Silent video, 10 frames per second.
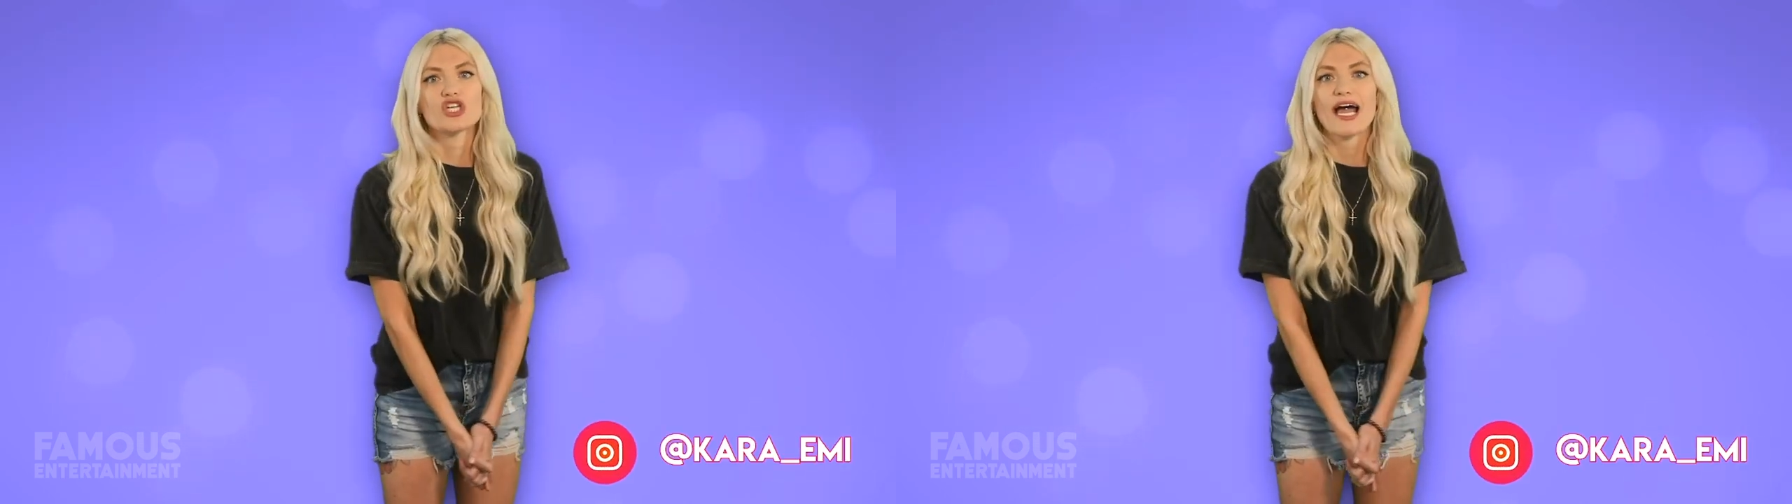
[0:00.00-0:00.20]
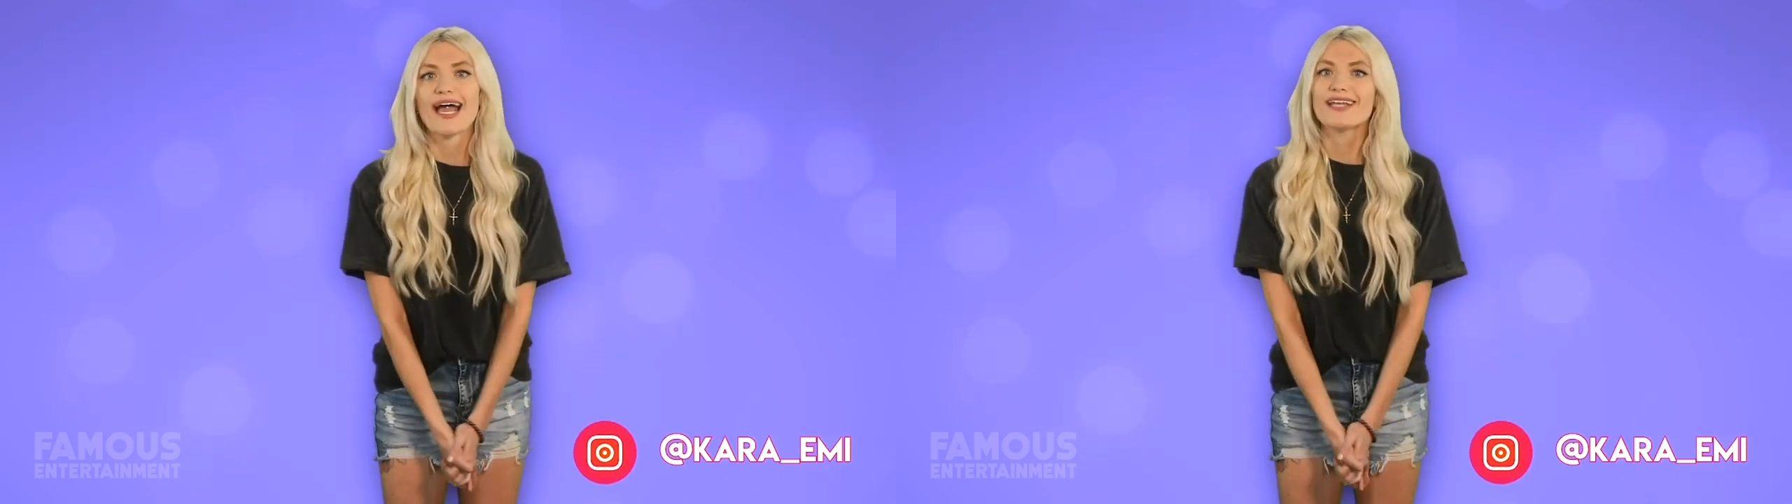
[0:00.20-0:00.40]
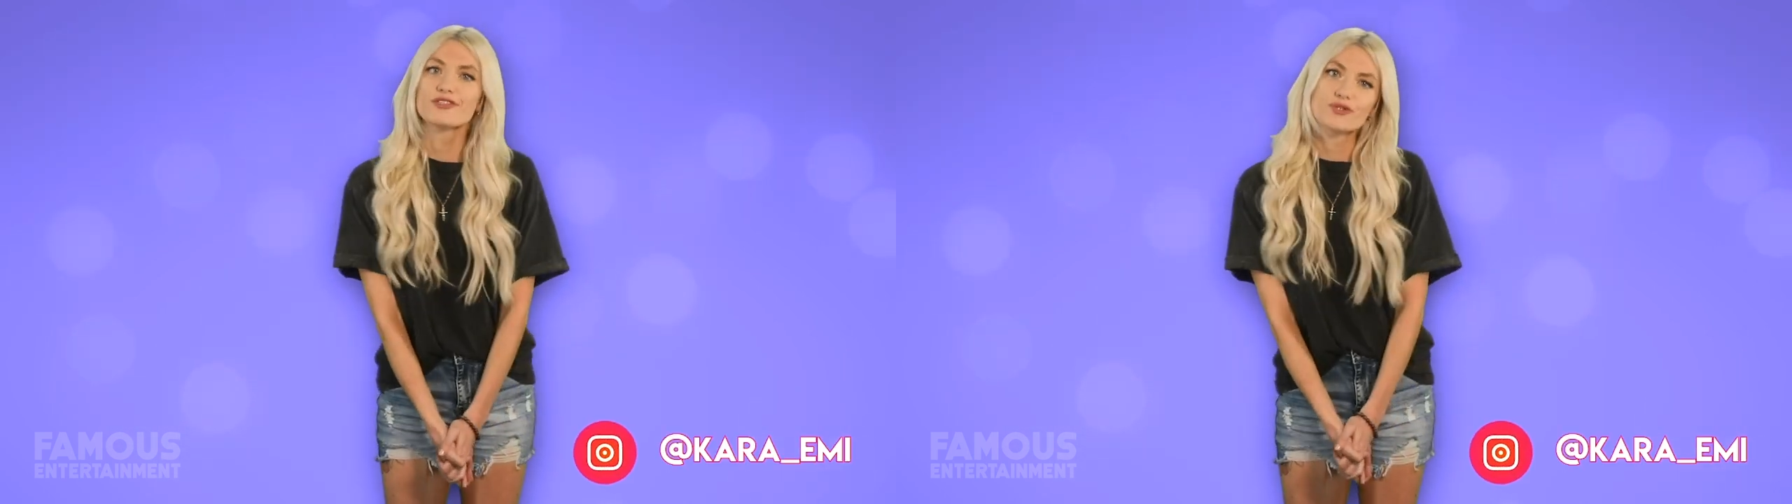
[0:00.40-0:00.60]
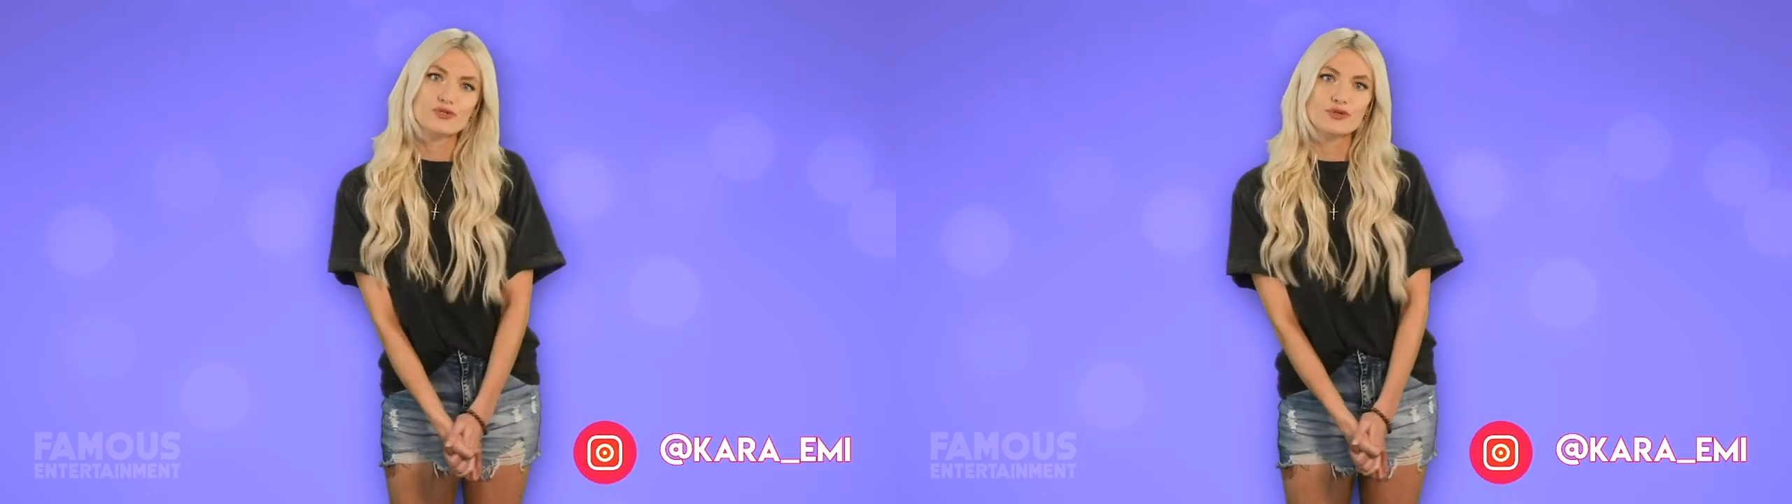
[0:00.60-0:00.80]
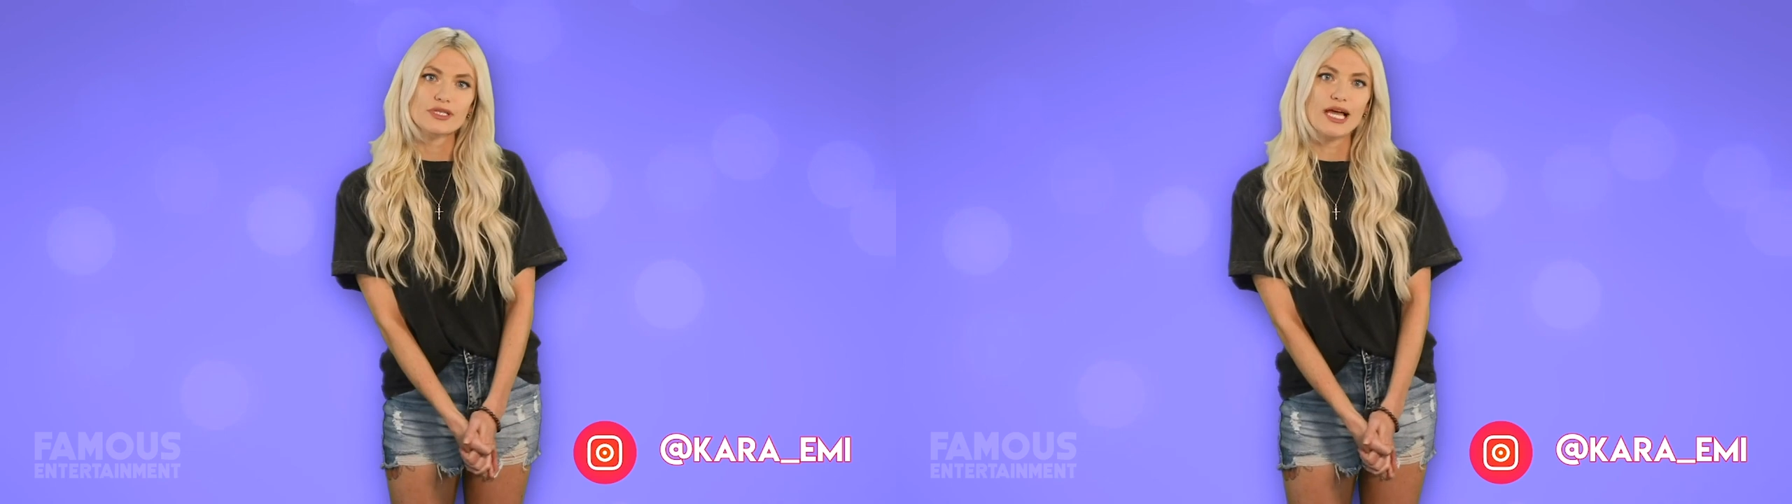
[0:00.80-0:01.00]
to chat and as
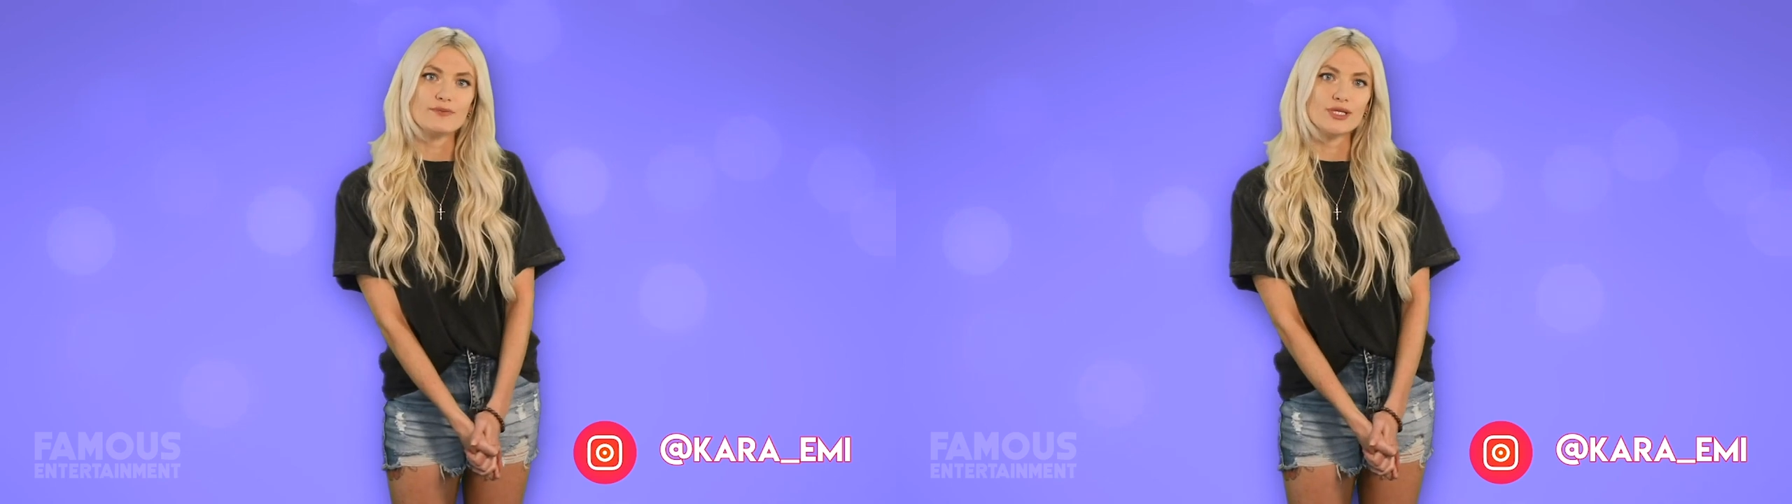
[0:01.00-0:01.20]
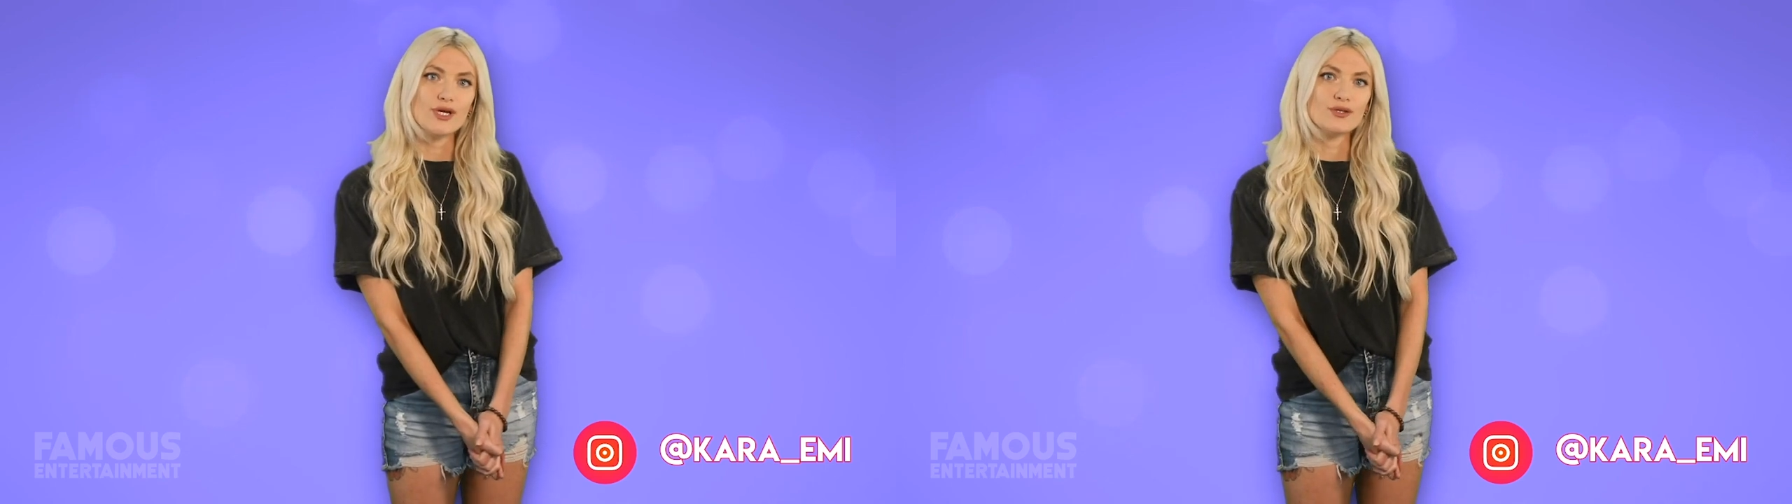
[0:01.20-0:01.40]
usual let me